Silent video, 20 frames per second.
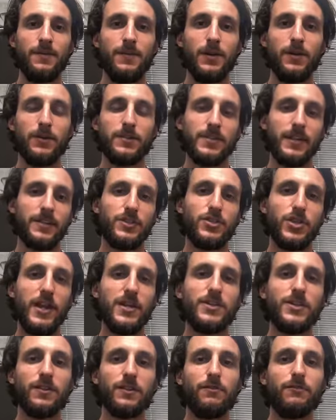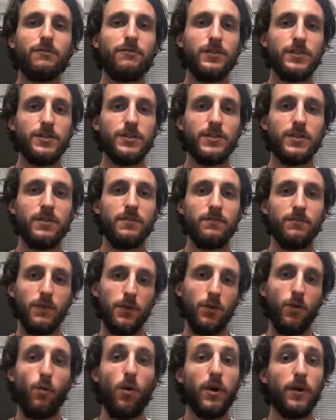You know, it's like changing the fish,
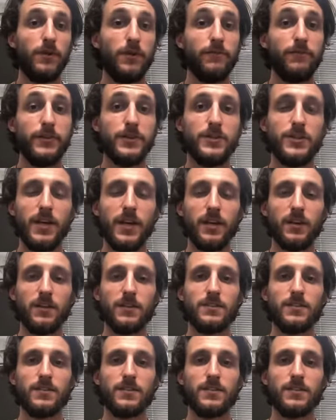you know, the water in the fish tank.